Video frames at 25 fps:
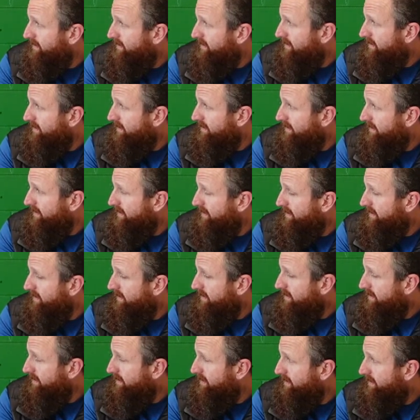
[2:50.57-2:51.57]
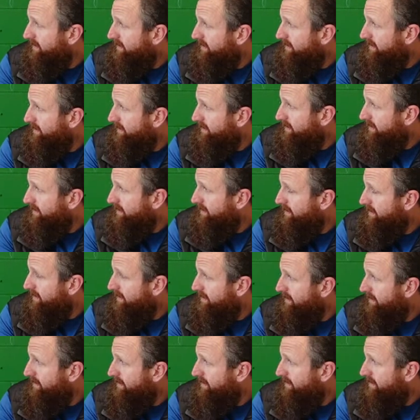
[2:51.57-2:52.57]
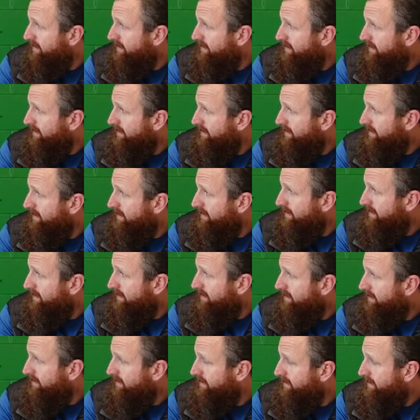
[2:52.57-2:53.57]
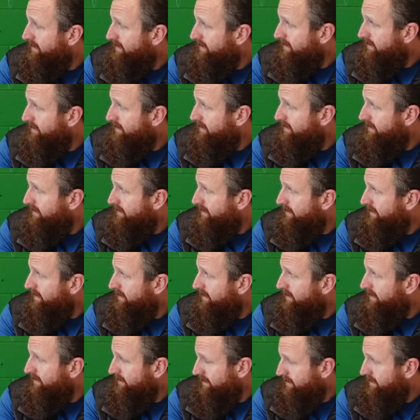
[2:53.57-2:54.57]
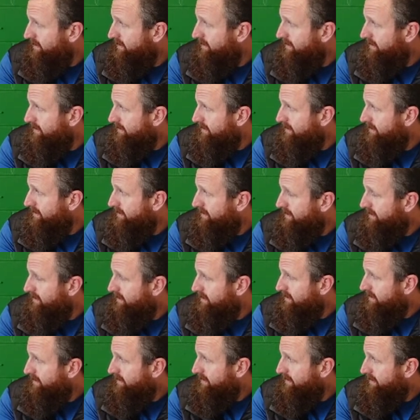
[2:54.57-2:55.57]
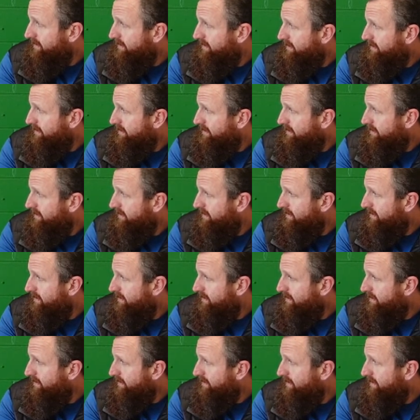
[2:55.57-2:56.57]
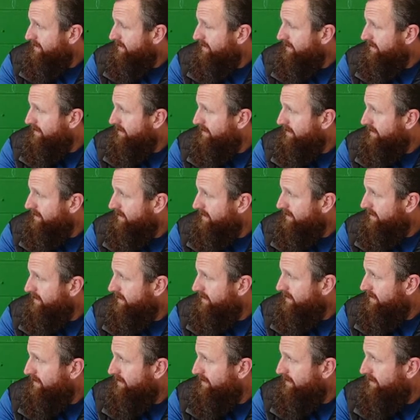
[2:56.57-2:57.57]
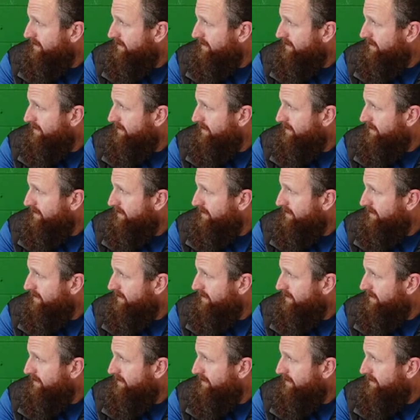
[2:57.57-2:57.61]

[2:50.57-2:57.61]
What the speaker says: This person isn't speaking.